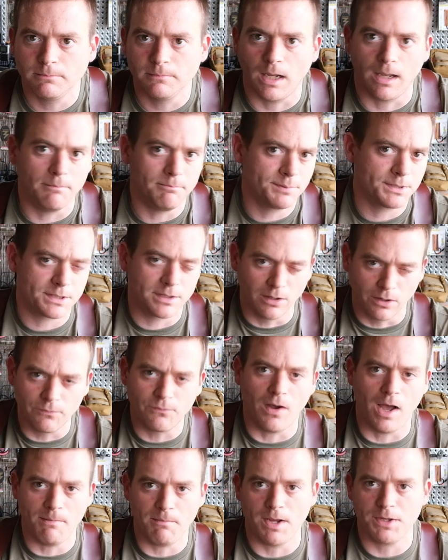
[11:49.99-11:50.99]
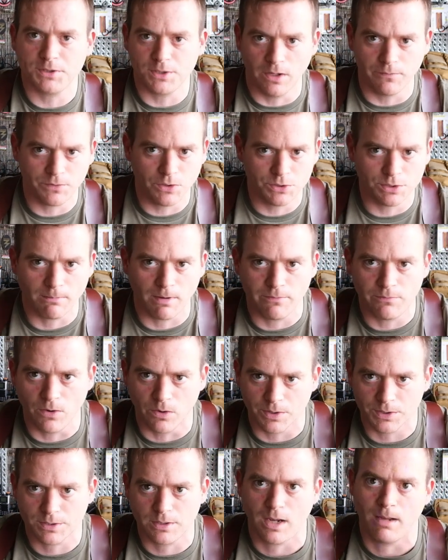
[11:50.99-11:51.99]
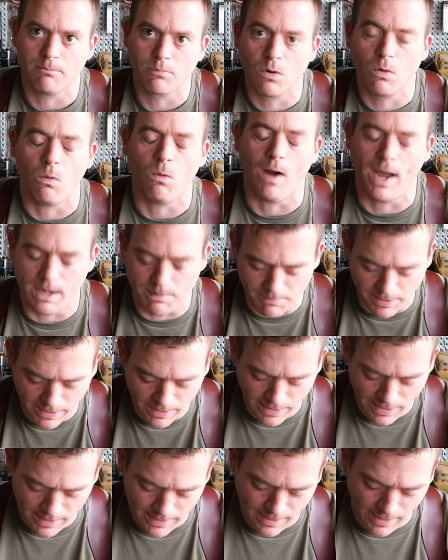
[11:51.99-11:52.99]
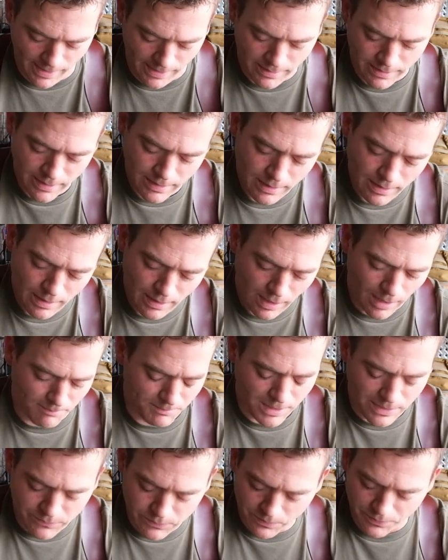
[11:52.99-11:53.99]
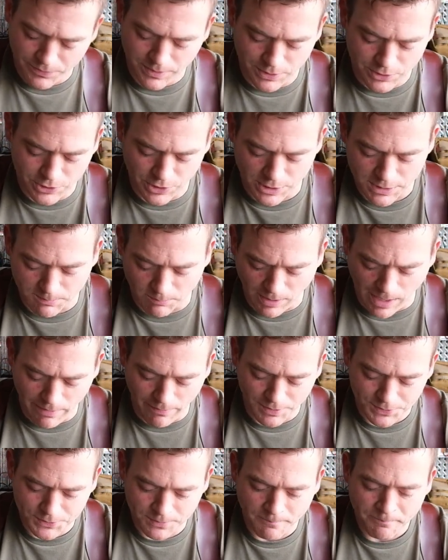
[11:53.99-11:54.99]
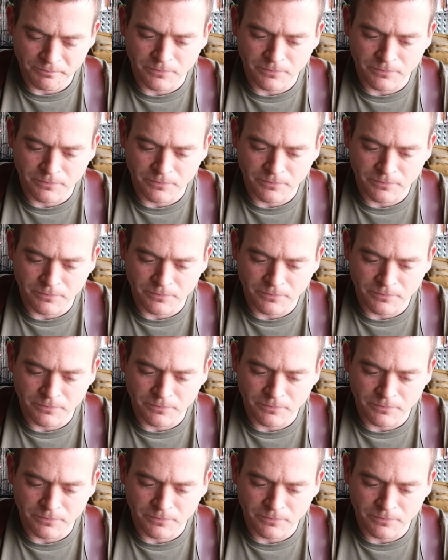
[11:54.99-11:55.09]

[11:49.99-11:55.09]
I still find myself using my focus knob quite a bit at night, even with the adjustable iris.